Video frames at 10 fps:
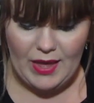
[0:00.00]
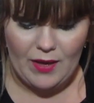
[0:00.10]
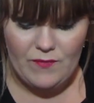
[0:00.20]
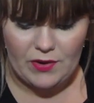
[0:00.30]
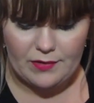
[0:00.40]

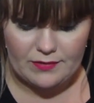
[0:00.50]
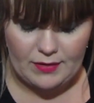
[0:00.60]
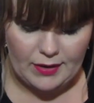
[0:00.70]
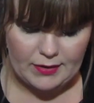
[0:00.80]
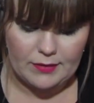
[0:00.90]
I'm very
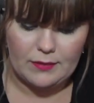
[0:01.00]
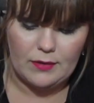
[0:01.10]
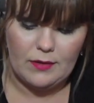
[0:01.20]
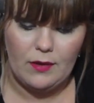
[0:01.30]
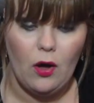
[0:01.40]
excited
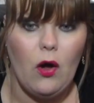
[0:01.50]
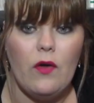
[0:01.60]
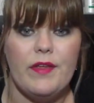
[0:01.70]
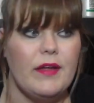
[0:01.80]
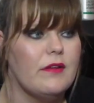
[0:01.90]

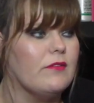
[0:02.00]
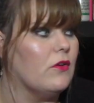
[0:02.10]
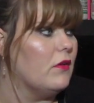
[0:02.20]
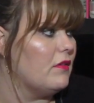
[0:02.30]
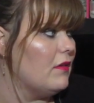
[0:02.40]
all that is
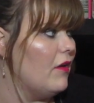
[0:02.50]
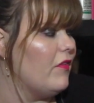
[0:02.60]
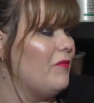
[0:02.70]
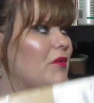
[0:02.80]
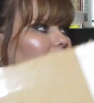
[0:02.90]
good
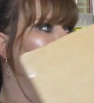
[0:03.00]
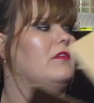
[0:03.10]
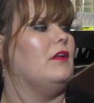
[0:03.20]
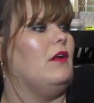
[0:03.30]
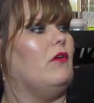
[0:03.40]
stuff I've been
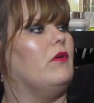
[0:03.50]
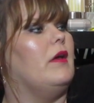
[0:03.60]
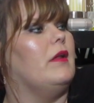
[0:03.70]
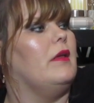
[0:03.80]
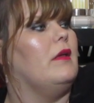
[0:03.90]
using it
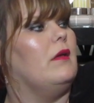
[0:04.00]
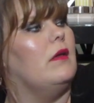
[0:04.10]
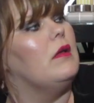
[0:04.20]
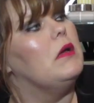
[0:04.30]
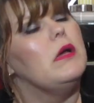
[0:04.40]
already
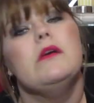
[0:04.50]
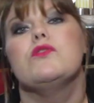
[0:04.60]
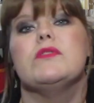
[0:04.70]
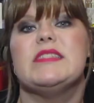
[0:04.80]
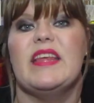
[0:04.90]

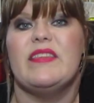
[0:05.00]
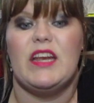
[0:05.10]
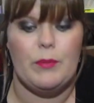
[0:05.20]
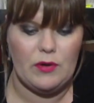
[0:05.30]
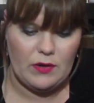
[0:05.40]
let's set
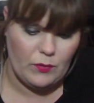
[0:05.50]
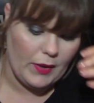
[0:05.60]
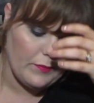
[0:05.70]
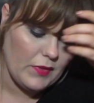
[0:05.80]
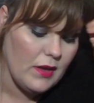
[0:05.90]
that up here out of the way